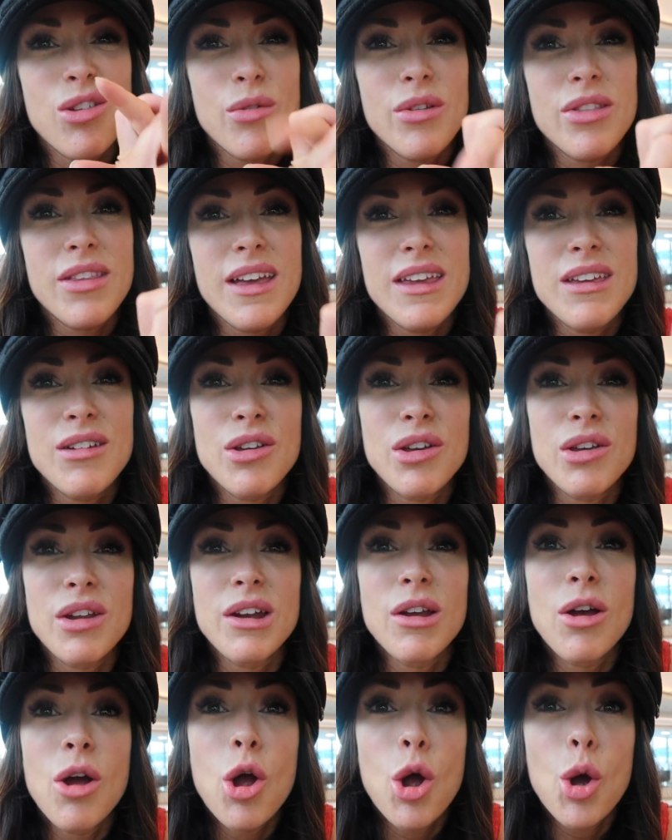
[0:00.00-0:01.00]
do it that you
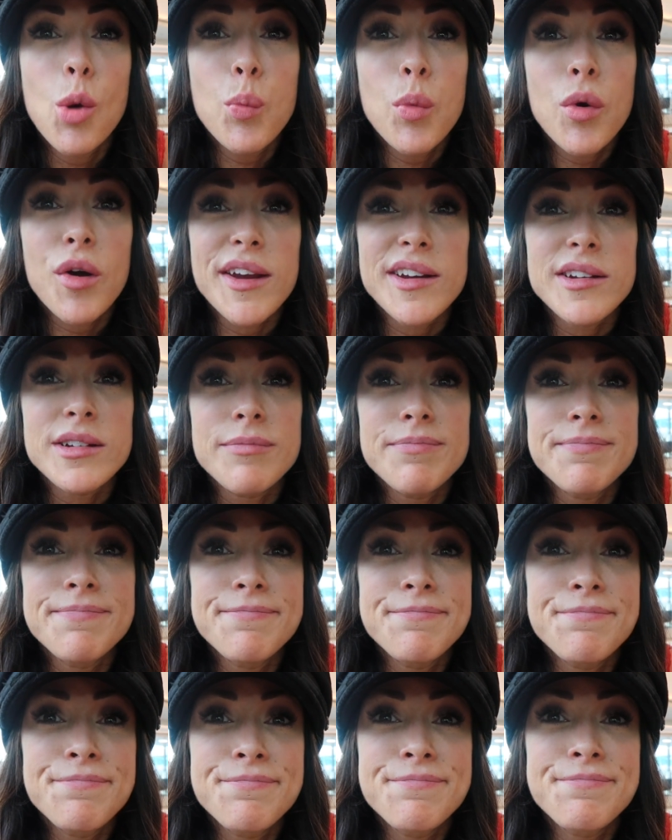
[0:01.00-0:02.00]
can upgrade.
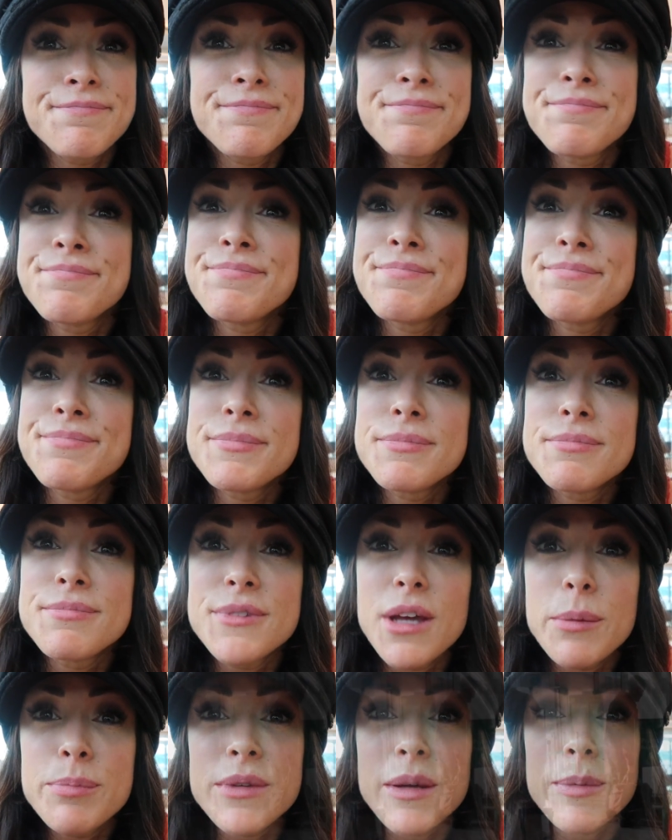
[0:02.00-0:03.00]
Top